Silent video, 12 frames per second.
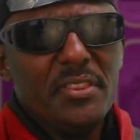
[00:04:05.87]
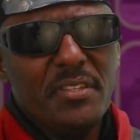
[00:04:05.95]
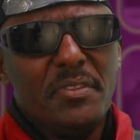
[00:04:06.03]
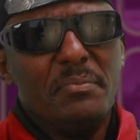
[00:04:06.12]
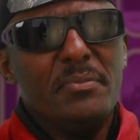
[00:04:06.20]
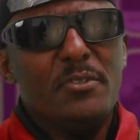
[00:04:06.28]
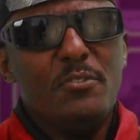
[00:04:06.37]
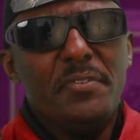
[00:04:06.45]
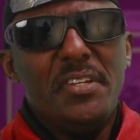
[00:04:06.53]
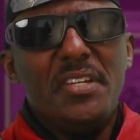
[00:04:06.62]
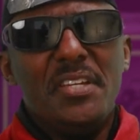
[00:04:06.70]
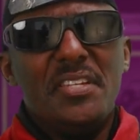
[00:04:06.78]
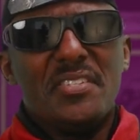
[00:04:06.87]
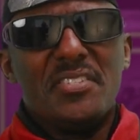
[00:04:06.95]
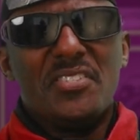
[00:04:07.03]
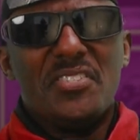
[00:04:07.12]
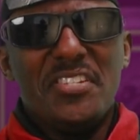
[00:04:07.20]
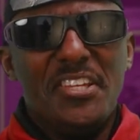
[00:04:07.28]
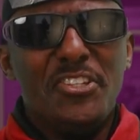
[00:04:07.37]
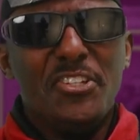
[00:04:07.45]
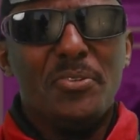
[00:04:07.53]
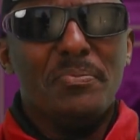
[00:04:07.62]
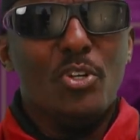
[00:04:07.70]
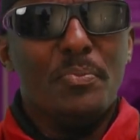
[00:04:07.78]
of the movie is its tender
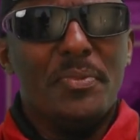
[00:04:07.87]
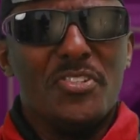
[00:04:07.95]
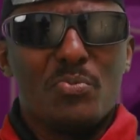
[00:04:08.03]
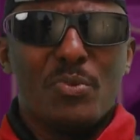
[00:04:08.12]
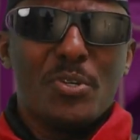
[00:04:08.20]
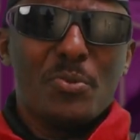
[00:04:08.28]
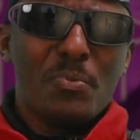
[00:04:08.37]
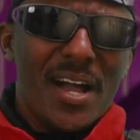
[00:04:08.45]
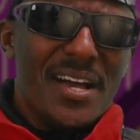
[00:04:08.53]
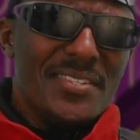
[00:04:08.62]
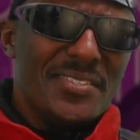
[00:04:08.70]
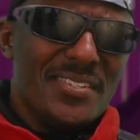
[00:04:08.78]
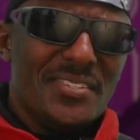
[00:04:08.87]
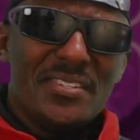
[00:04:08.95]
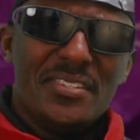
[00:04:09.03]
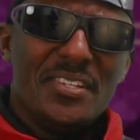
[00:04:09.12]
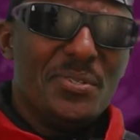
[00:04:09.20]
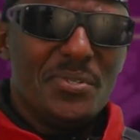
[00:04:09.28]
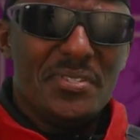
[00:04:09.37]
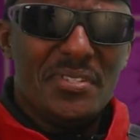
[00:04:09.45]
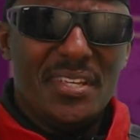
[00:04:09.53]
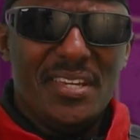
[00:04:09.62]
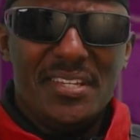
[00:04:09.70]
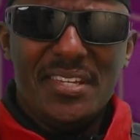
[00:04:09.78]
moments where Roz doesn't
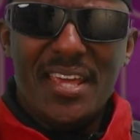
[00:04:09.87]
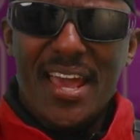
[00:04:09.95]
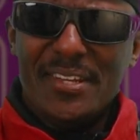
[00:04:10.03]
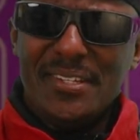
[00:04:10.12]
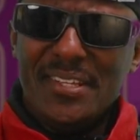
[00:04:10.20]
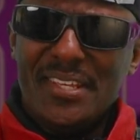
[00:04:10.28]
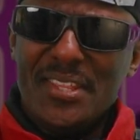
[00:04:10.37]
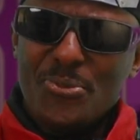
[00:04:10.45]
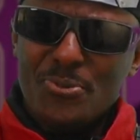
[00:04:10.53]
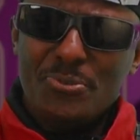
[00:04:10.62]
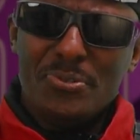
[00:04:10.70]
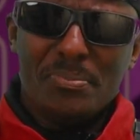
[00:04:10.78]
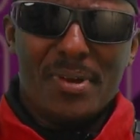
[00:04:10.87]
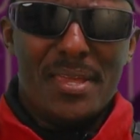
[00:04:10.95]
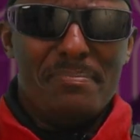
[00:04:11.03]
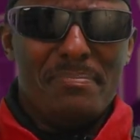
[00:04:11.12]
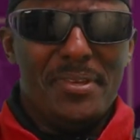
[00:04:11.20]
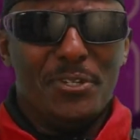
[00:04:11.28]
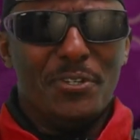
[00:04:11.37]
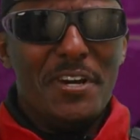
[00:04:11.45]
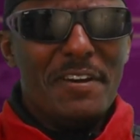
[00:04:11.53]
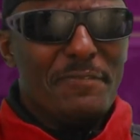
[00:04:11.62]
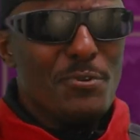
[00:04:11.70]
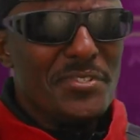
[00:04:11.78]
understand how to get through to Brightbeal,
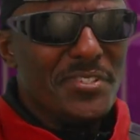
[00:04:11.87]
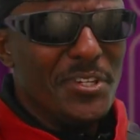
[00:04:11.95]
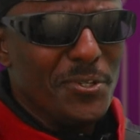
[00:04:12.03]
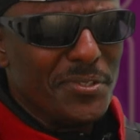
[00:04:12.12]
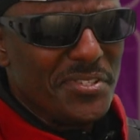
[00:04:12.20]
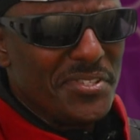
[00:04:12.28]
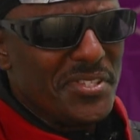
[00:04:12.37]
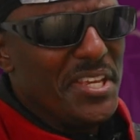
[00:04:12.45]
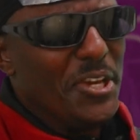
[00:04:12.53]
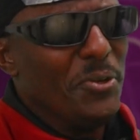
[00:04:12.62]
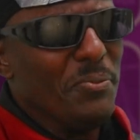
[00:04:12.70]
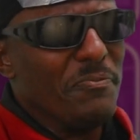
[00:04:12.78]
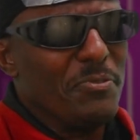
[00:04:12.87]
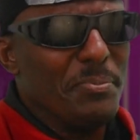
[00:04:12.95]
forcing her to seek help from